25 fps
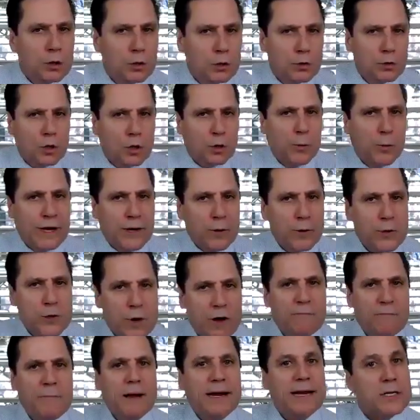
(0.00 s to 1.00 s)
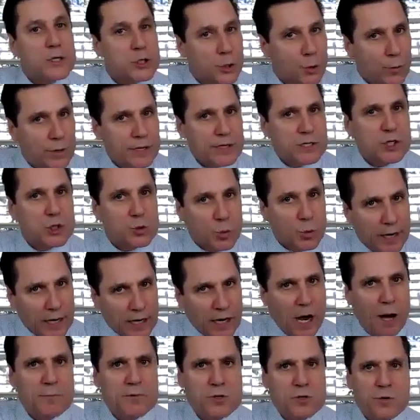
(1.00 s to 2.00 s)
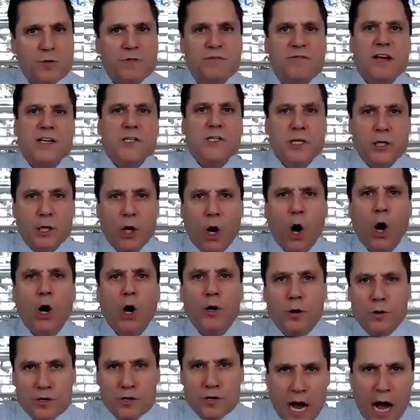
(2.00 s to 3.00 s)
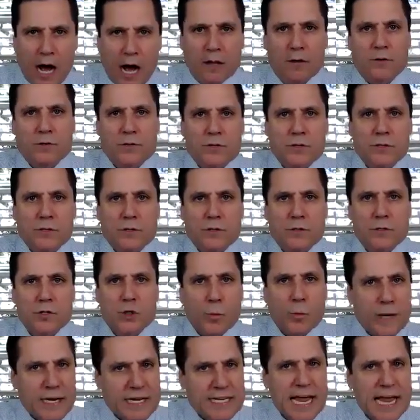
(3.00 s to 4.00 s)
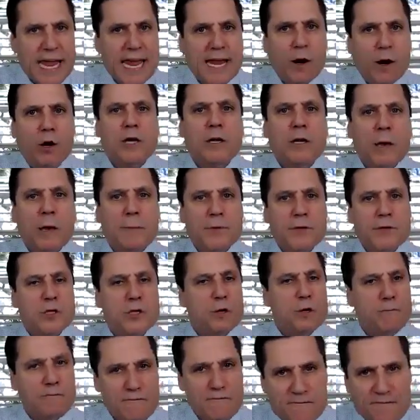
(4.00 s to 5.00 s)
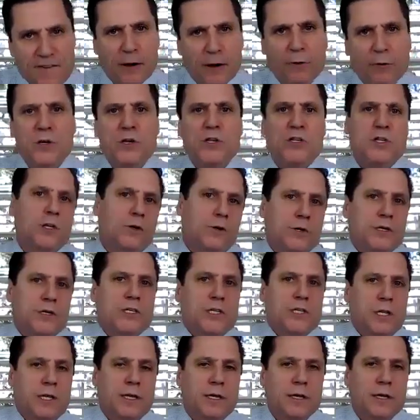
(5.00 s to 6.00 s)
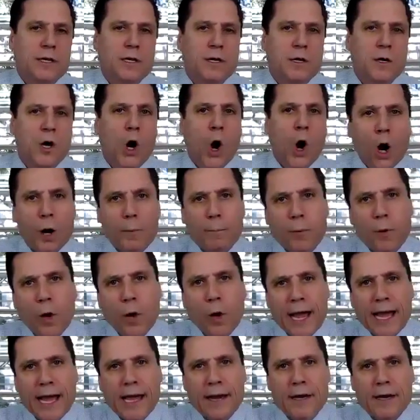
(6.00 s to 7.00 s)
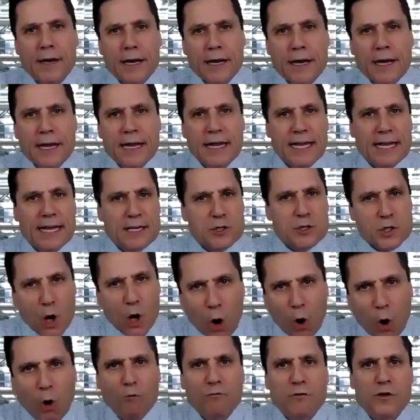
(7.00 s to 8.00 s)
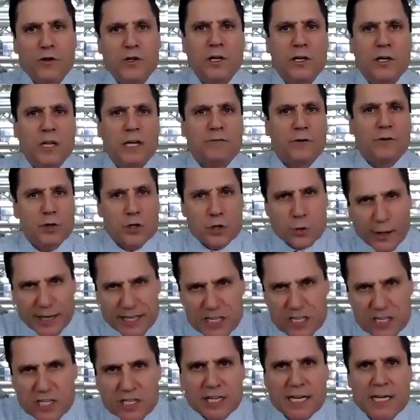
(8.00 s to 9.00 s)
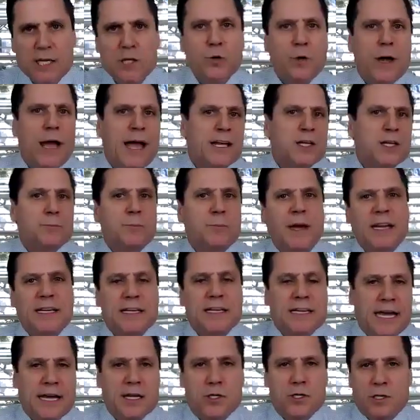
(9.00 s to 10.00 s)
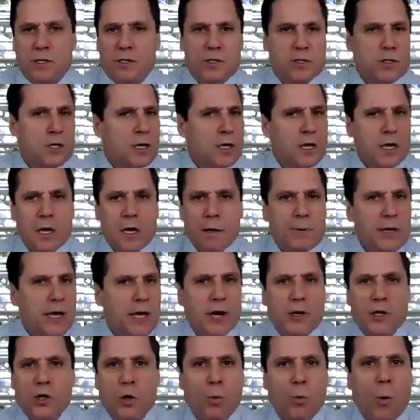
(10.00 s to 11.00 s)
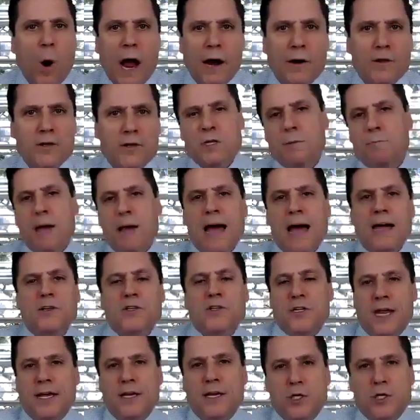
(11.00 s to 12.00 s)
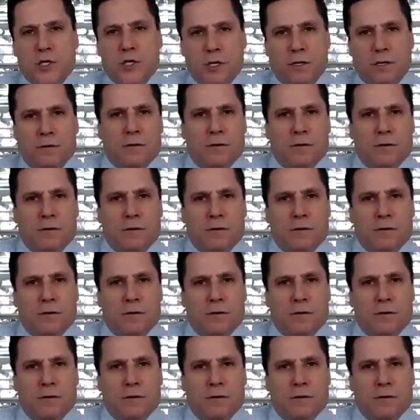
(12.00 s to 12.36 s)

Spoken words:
Look, we know you have many choices when it comes to investing your hard-earned dollars. So we take our commitment to you very seriously. Our plan is to over-deliver, to exceed your expectations beyond your wildest imagination.